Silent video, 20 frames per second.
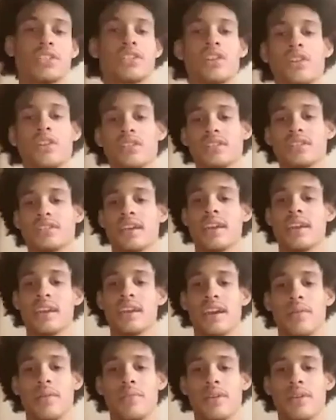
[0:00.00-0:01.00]
to go to
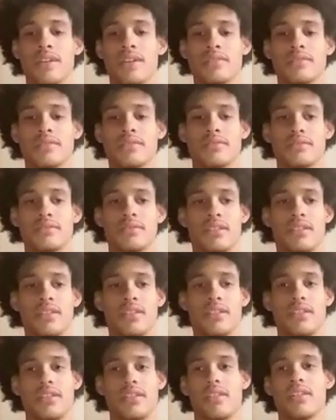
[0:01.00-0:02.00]
state. I mean,
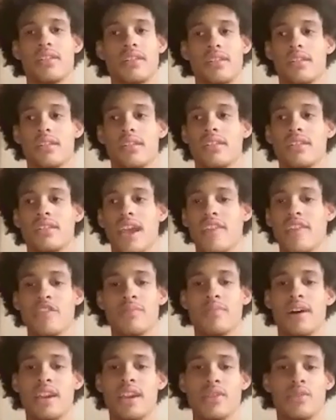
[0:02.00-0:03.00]

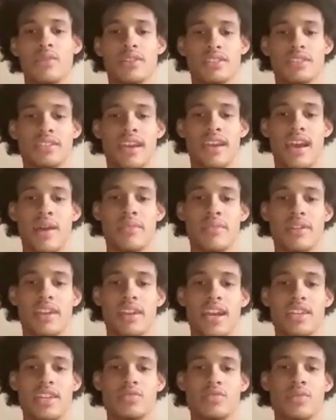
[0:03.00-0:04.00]
everybody wants that. I mean,
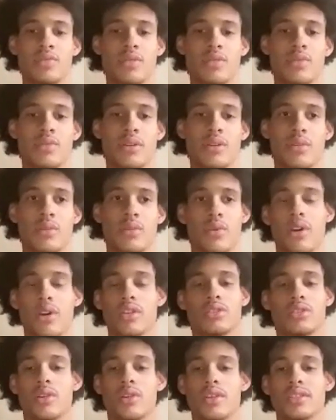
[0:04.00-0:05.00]
that's what we
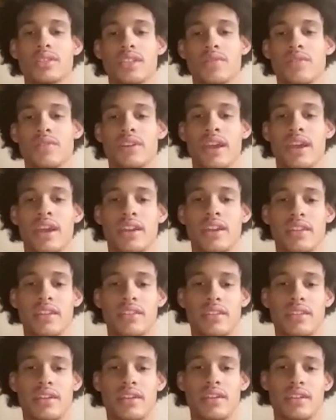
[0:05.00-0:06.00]
work towards every day in
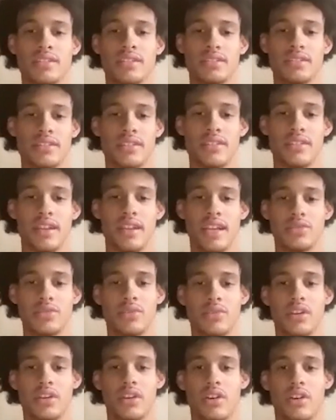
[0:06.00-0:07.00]
athletics, and that's
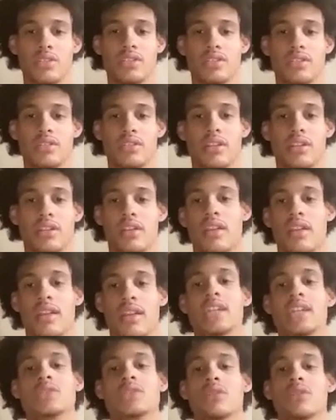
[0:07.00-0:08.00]
what Coach
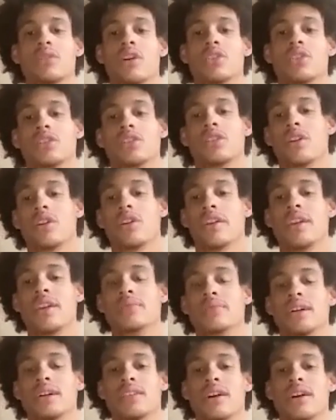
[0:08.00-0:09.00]
Clark
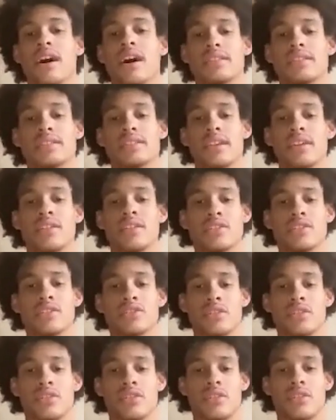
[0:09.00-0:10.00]
keeps at the high standards.
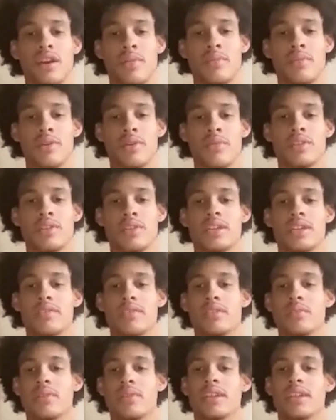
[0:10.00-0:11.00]
So, I mean, we just have
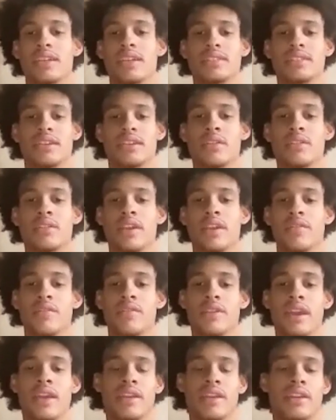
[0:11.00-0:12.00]
to meet that standard every
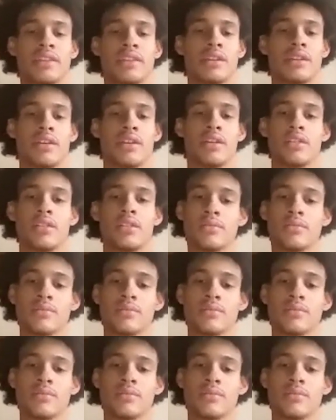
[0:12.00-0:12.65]
day to get there.